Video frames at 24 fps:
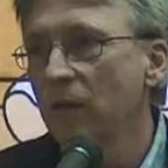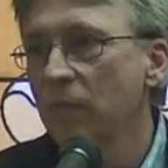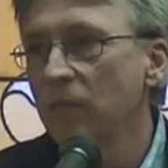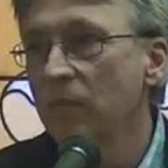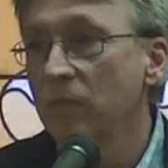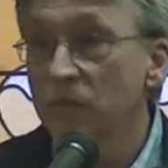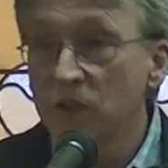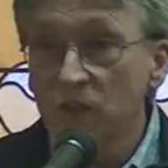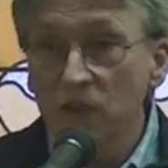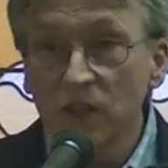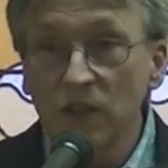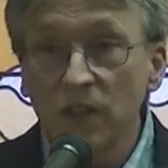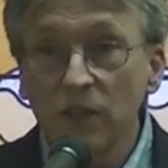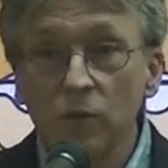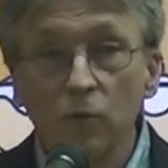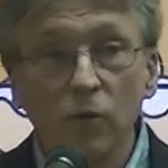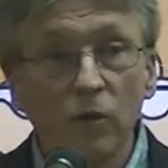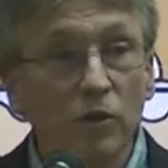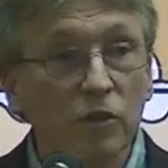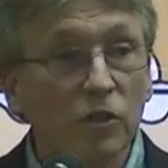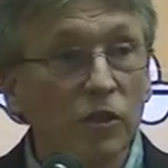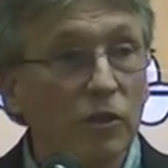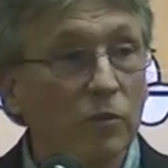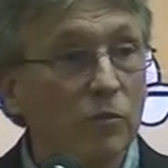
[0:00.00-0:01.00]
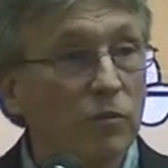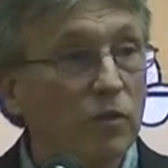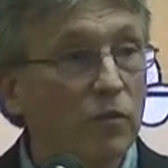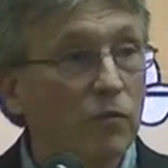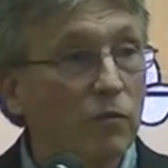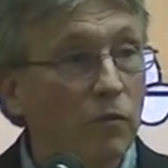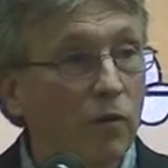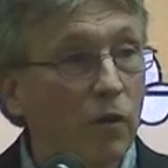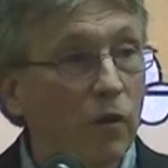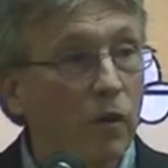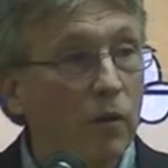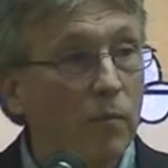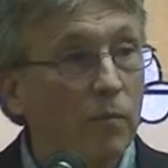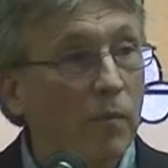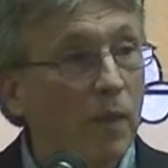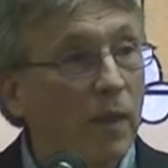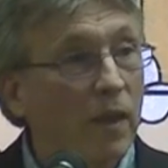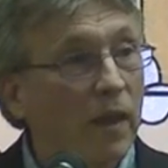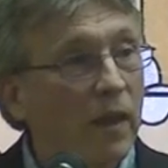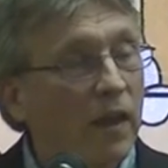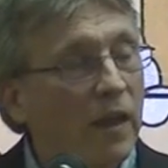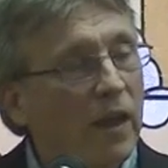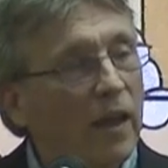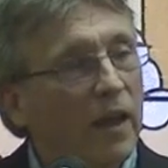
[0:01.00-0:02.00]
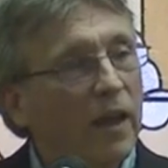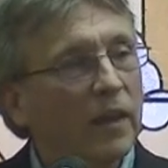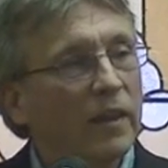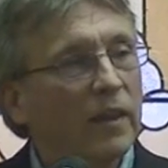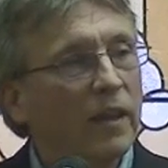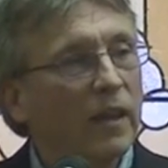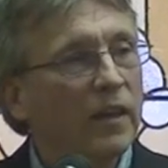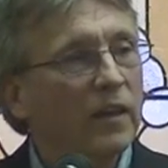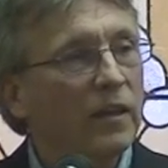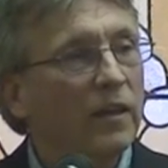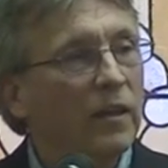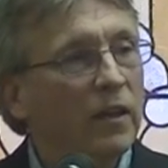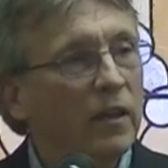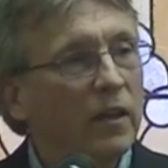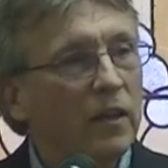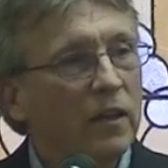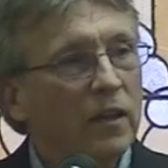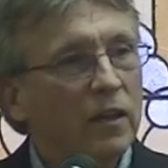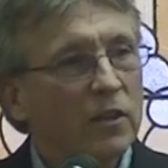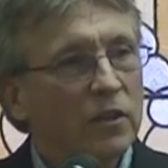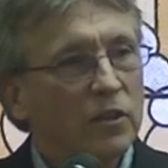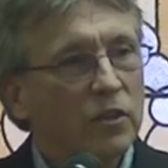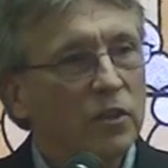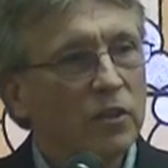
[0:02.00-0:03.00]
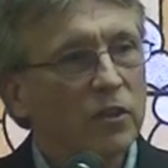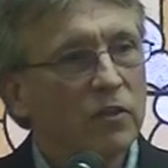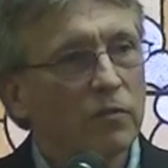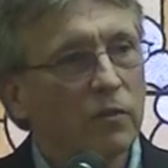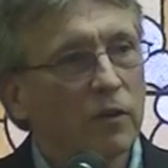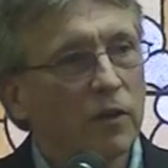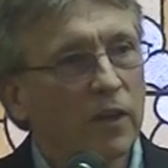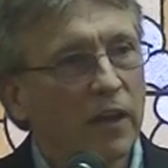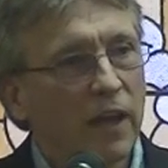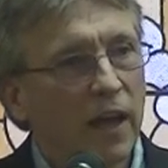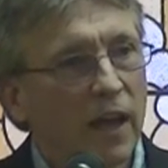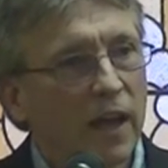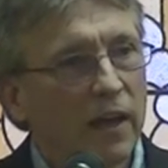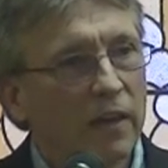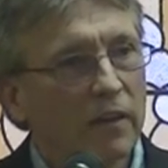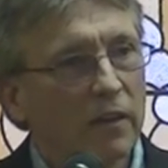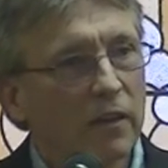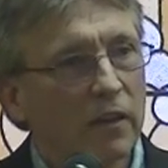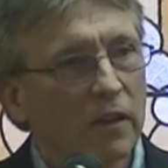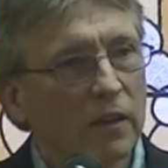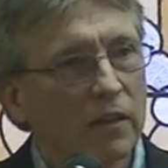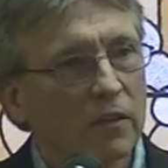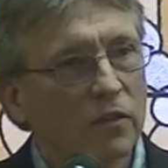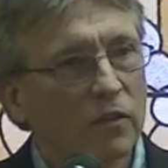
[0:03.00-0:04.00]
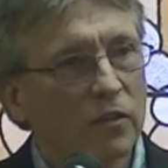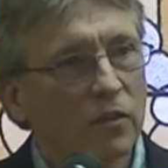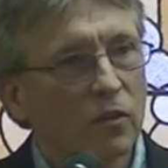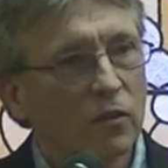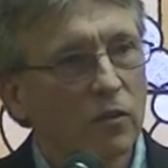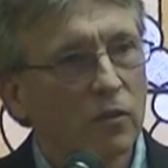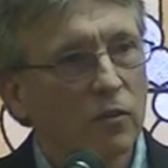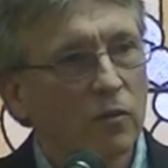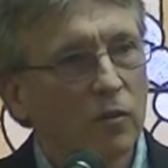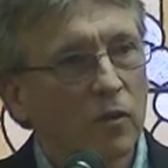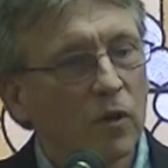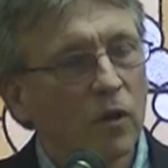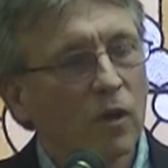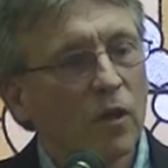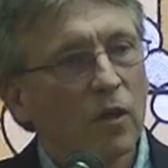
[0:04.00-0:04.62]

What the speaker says: see where she was from. And then she's very Catholic, so